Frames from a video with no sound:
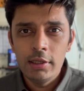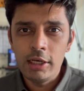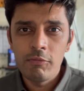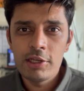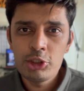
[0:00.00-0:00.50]

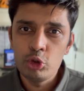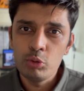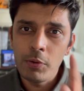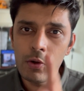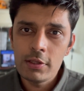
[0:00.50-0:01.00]
request you to
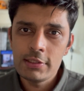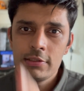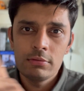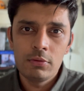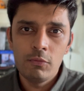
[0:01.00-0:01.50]

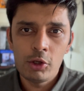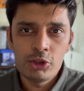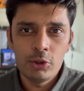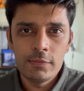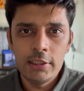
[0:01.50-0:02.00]
pause,
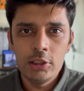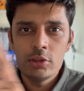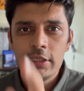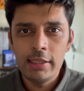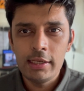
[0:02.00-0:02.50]
watch those
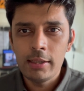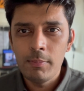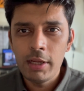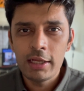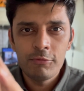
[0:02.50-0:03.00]
videos, and then
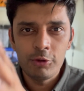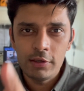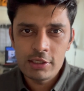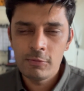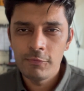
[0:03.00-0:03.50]
come back for
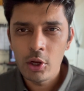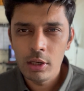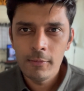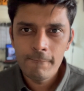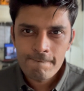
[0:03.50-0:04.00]
the rest of
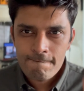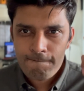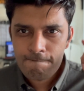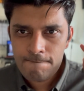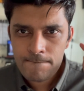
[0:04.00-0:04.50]
y'all.
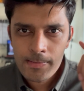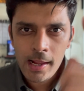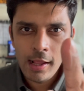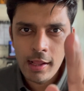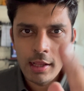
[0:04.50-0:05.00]

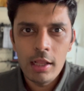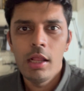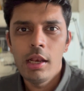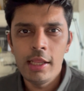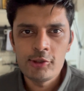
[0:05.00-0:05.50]

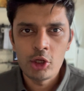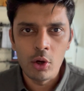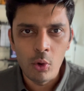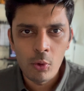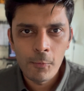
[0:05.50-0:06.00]
Let's
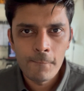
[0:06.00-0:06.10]
go.